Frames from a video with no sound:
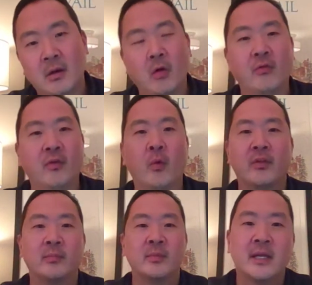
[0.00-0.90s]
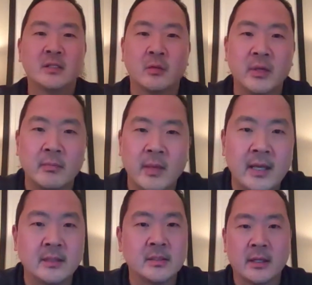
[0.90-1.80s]
over whether mistakes are being
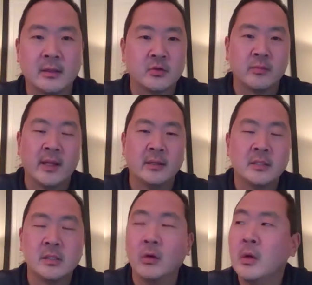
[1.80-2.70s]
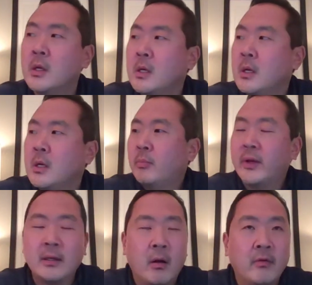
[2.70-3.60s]
made is, I think, tremendous. So
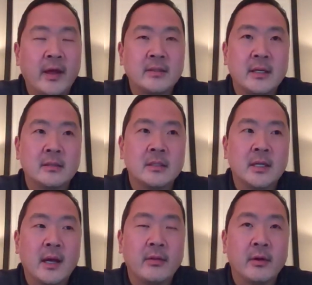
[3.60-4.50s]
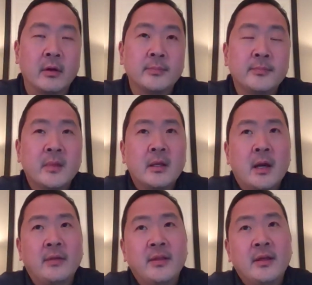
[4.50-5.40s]
bringing all that data together,
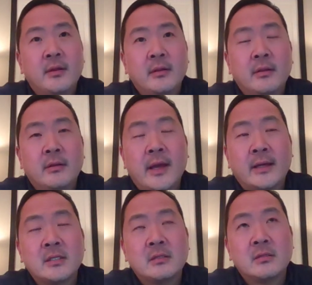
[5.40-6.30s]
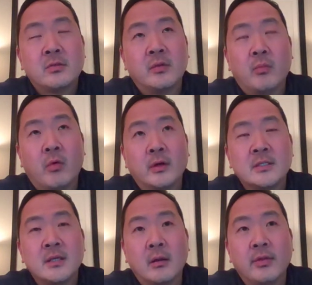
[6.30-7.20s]
I think the next sort of
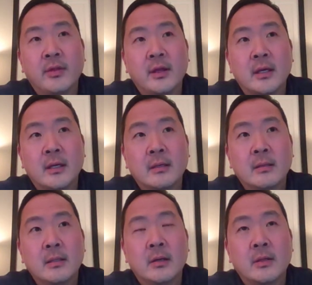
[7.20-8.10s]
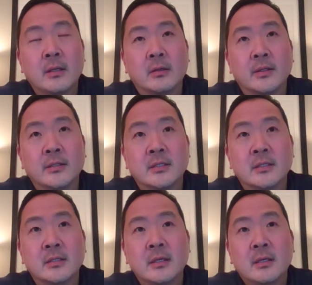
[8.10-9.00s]
more subtle thing, you know, here
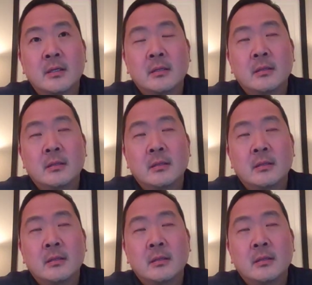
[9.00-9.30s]
is